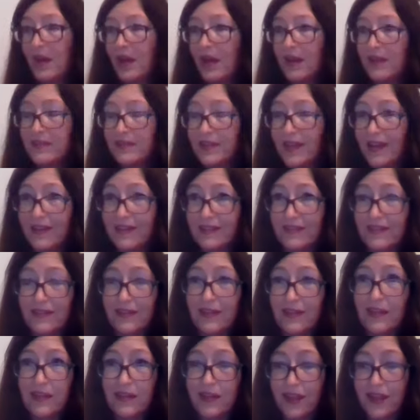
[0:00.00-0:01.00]
And
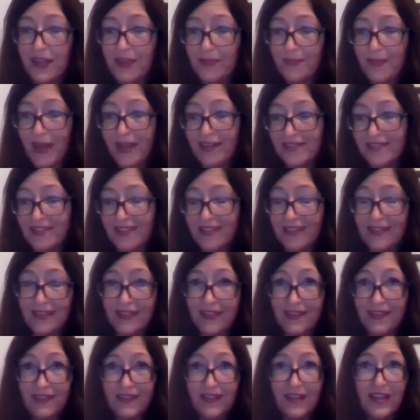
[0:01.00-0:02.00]
then he
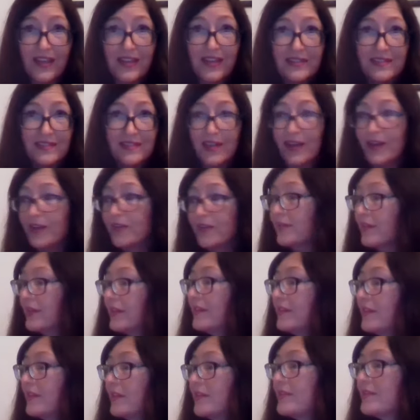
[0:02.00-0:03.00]
basically, so
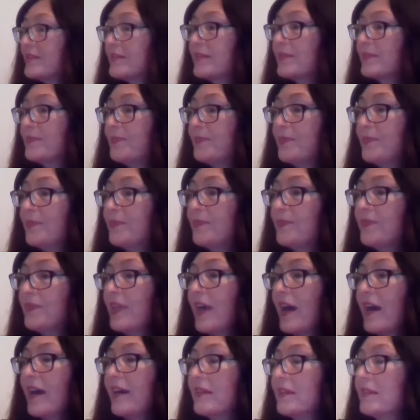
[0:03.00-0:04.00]
he used
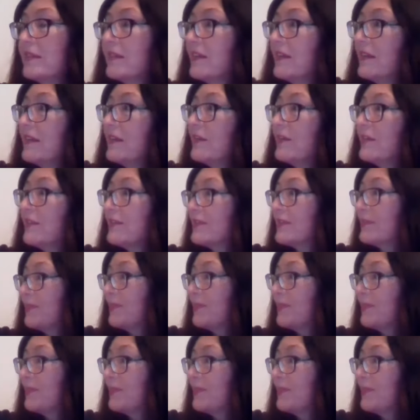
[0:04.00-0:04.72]
the